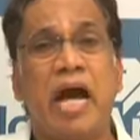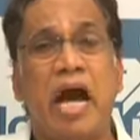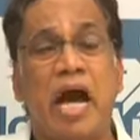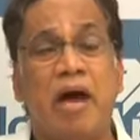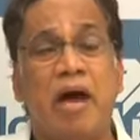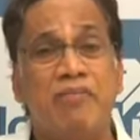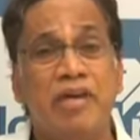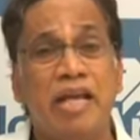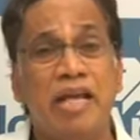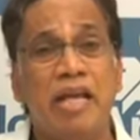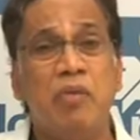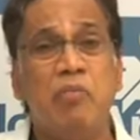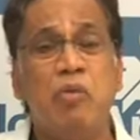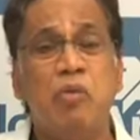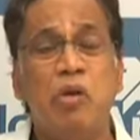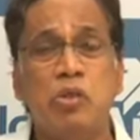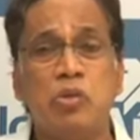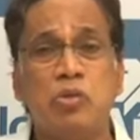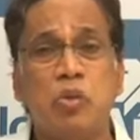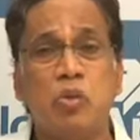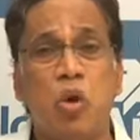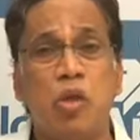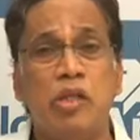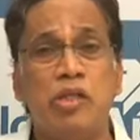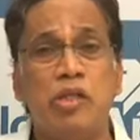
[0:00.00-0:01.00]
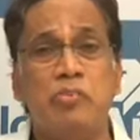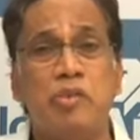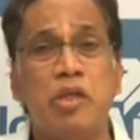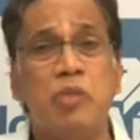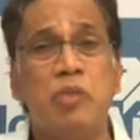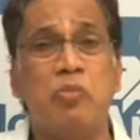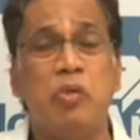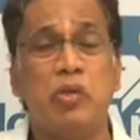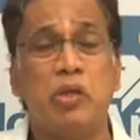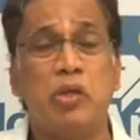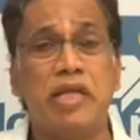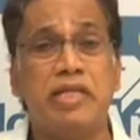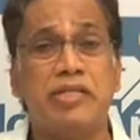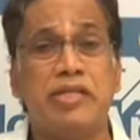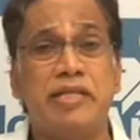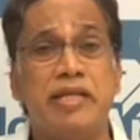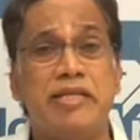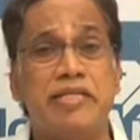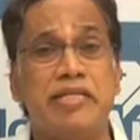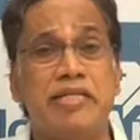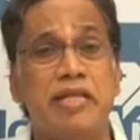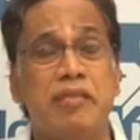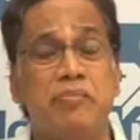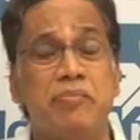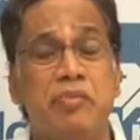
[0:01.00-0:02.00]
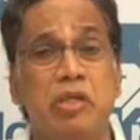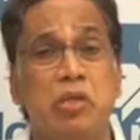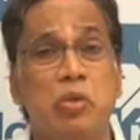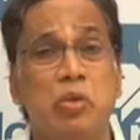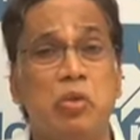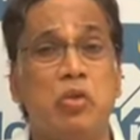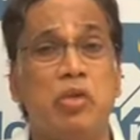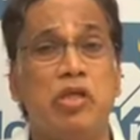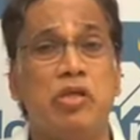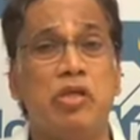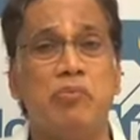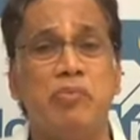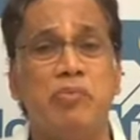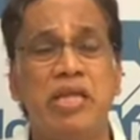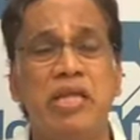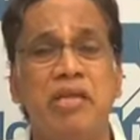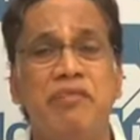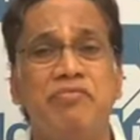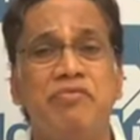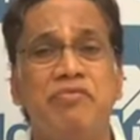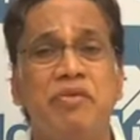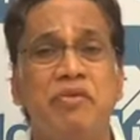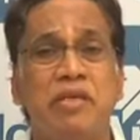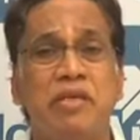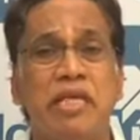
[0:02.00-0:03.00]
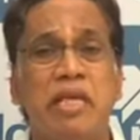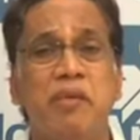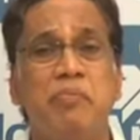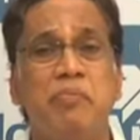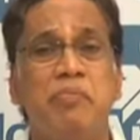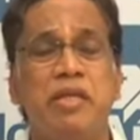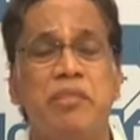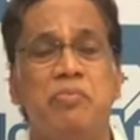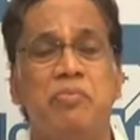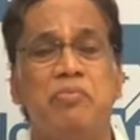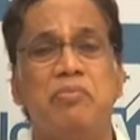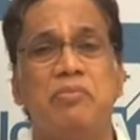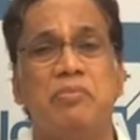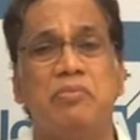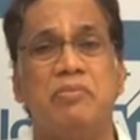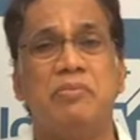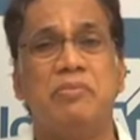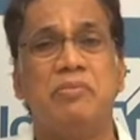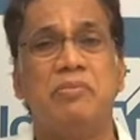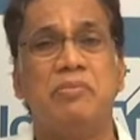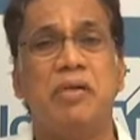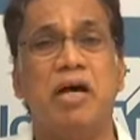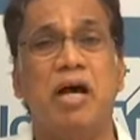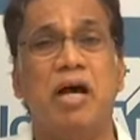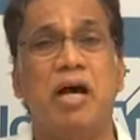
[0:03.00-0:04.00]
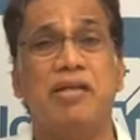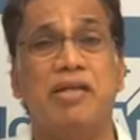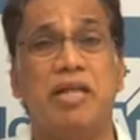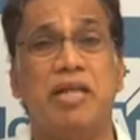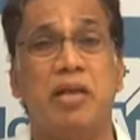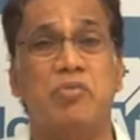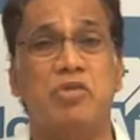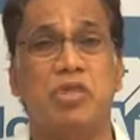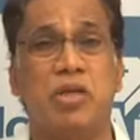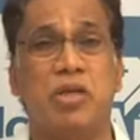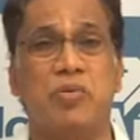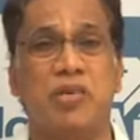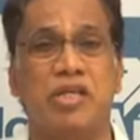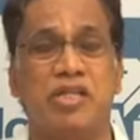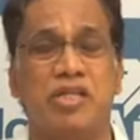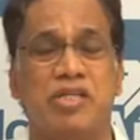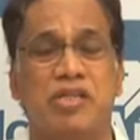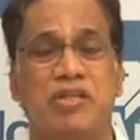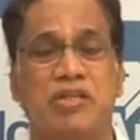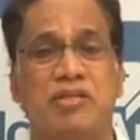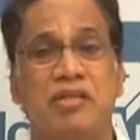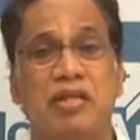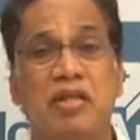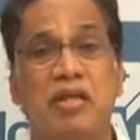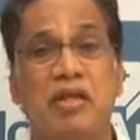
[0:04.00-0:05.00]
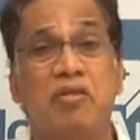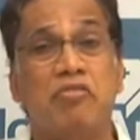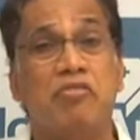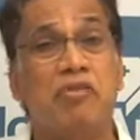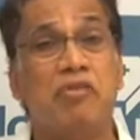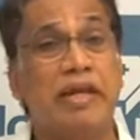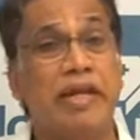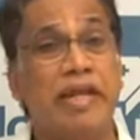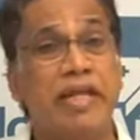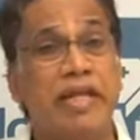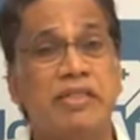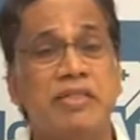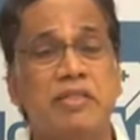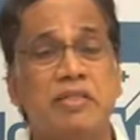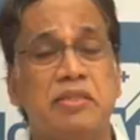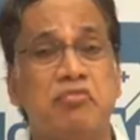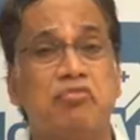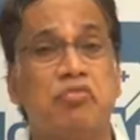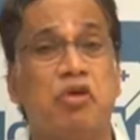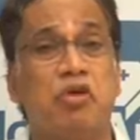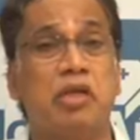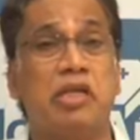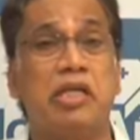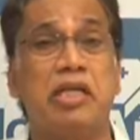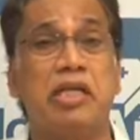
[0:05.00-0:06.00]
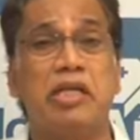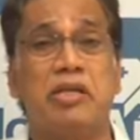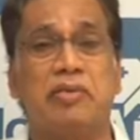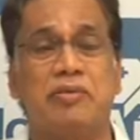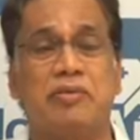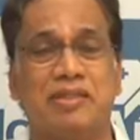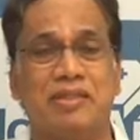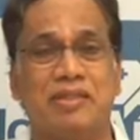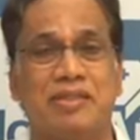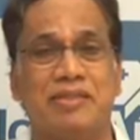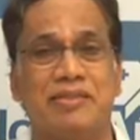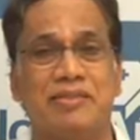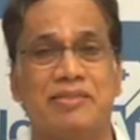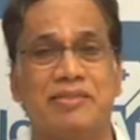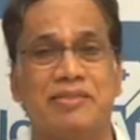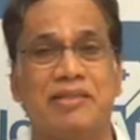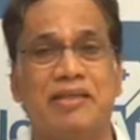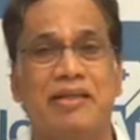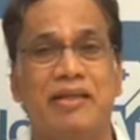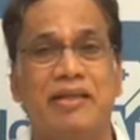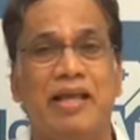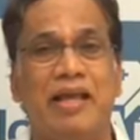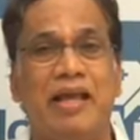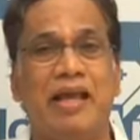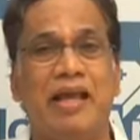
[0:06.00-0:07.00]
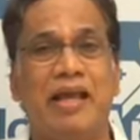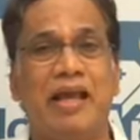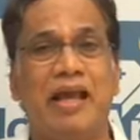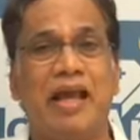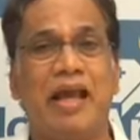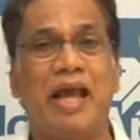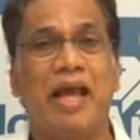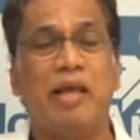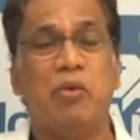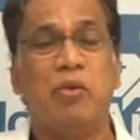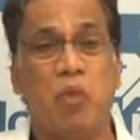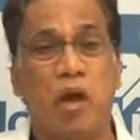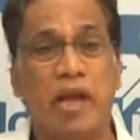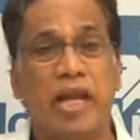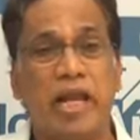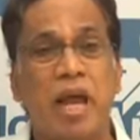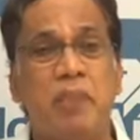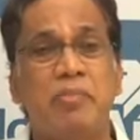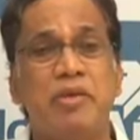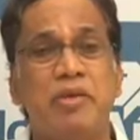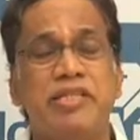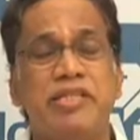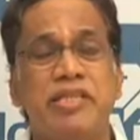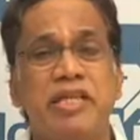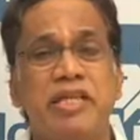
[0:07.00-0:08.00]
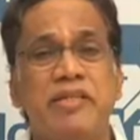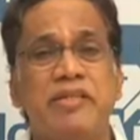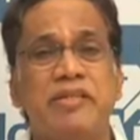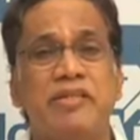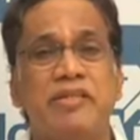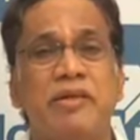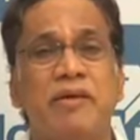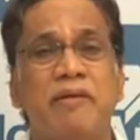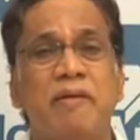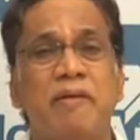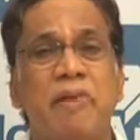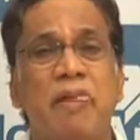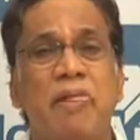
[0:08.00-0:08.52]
available to all the people, entire team, including me. We keep them under observation for next 48 hours. And what happens is,